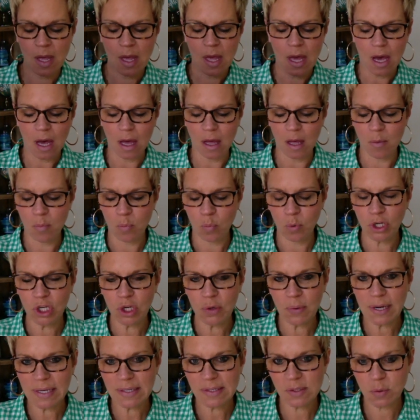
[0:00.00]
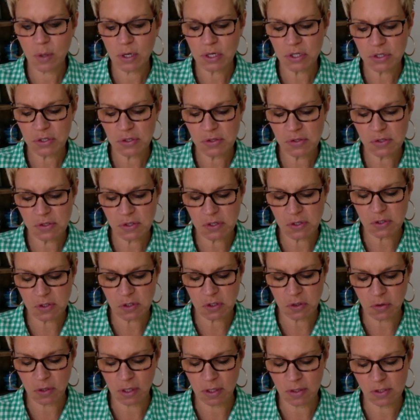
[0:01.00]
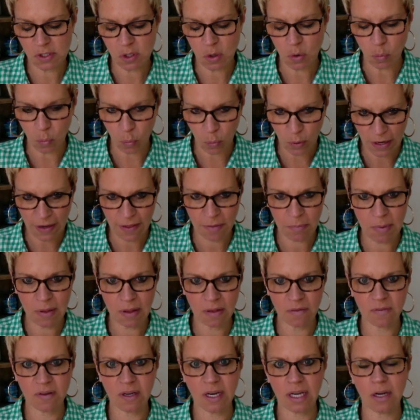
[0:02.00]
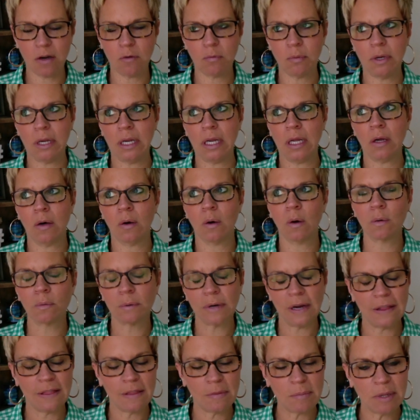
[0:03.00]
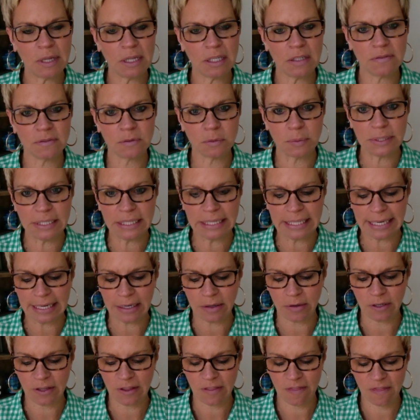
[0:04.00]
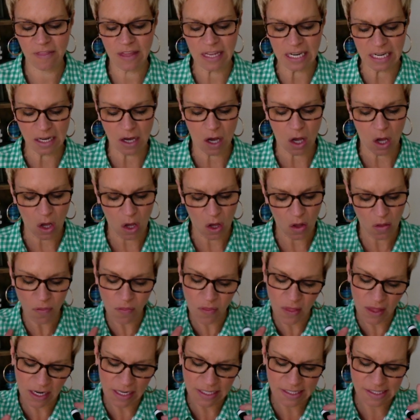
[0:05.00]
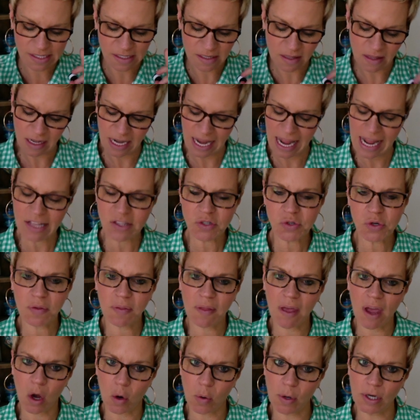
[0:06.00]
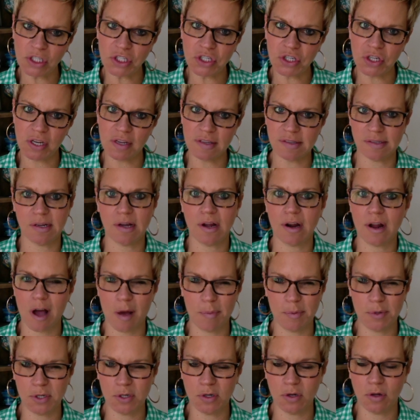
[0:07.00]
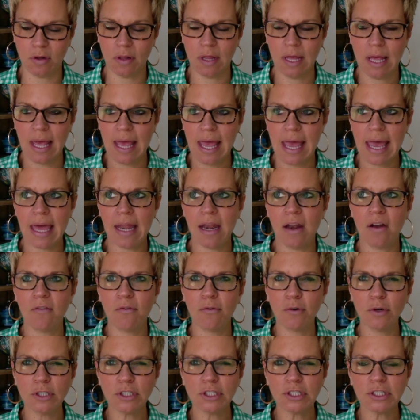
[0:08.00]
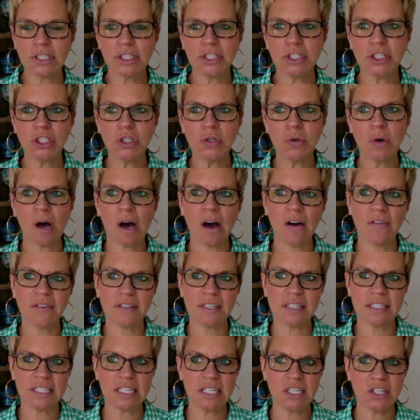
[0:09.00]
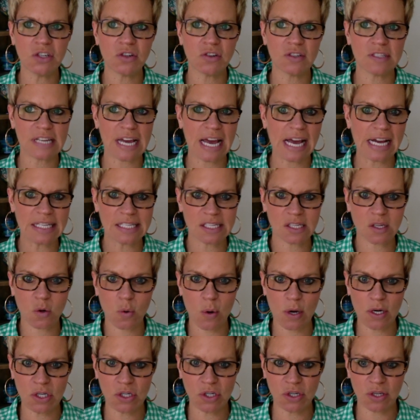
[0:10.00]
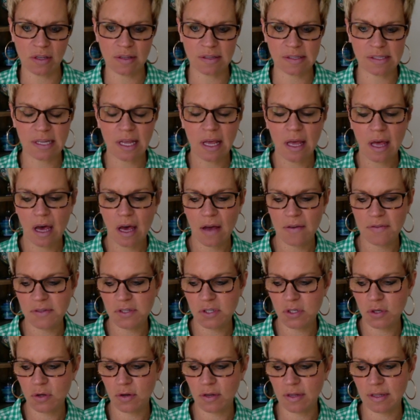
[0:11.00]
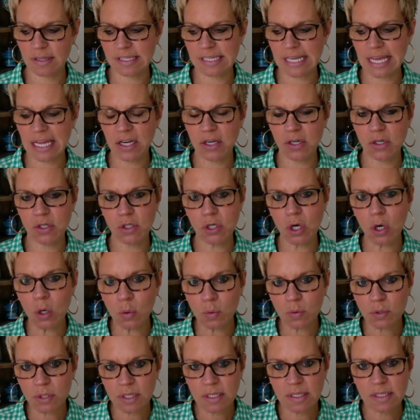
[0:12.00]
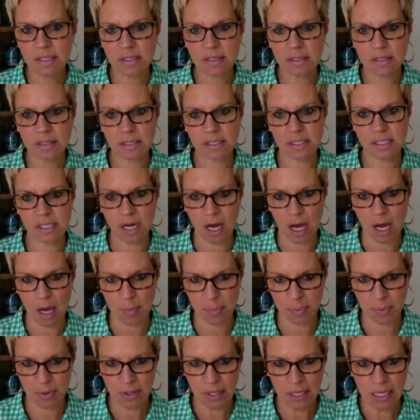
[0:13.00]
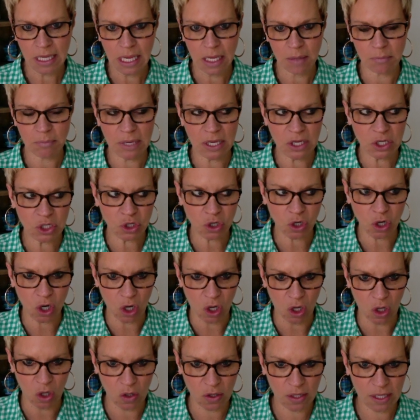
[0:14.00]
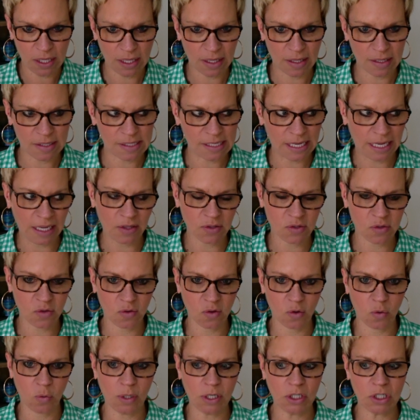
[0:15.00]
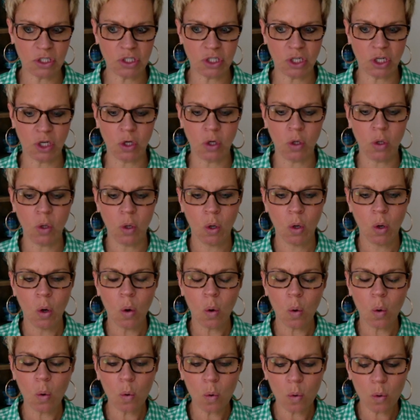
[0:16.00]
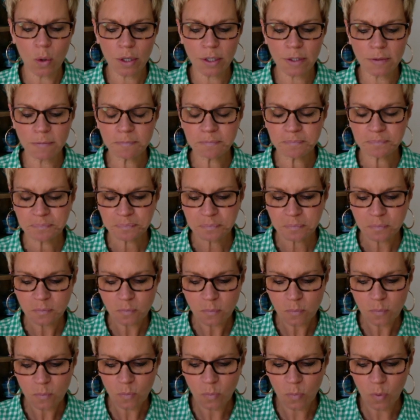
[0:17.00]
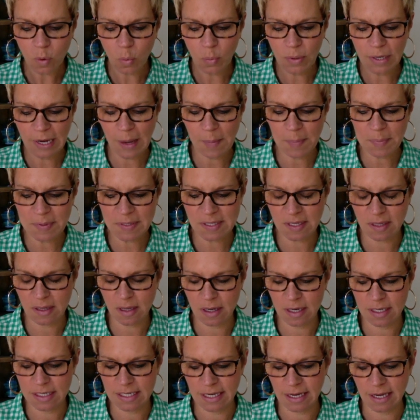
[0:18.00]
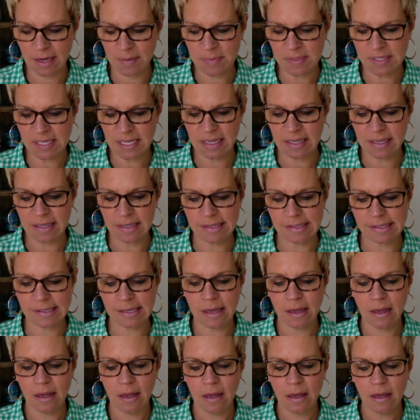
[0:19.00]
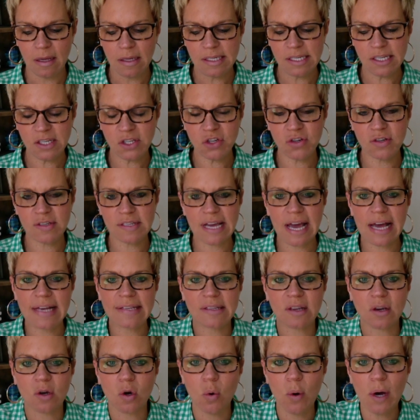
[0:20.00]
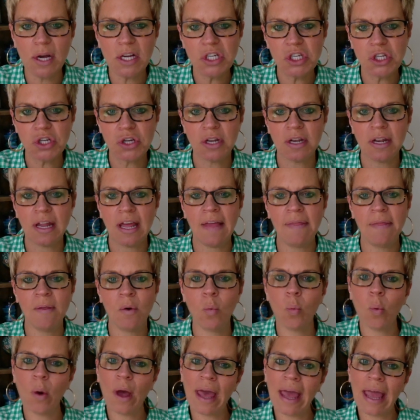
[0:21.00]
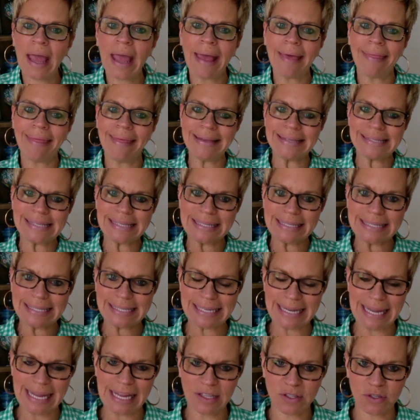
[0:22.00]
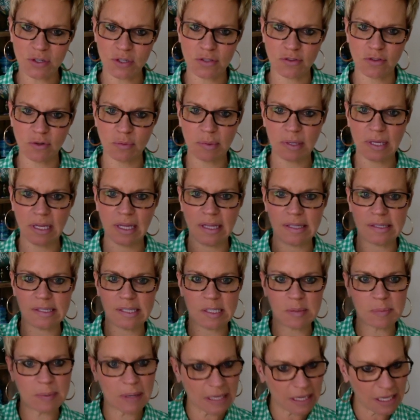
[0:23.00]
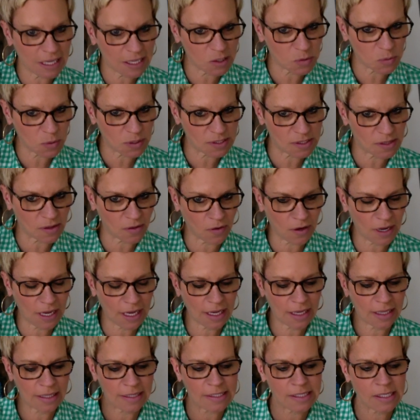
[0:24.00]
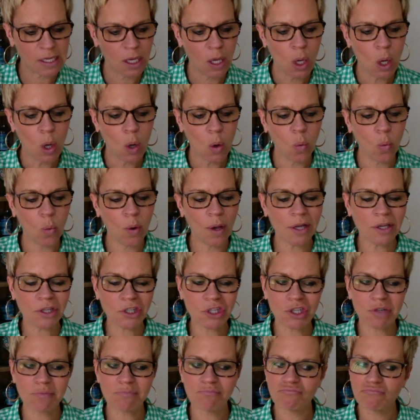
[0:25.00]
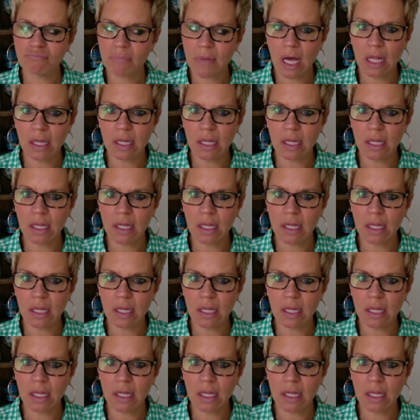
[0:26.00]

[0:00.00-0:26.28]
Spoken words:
When you ask questions to students right in the middle of guided reading or right in the middle of a read aloud, then answering that question is not optional. And unfortunately, too often teachers ask questions of students and don't stop and make sure all kids answer the question. Or what happens a lot of times is teachers ask a question and the way they solicit answers from kids is by kids raising their hands, which a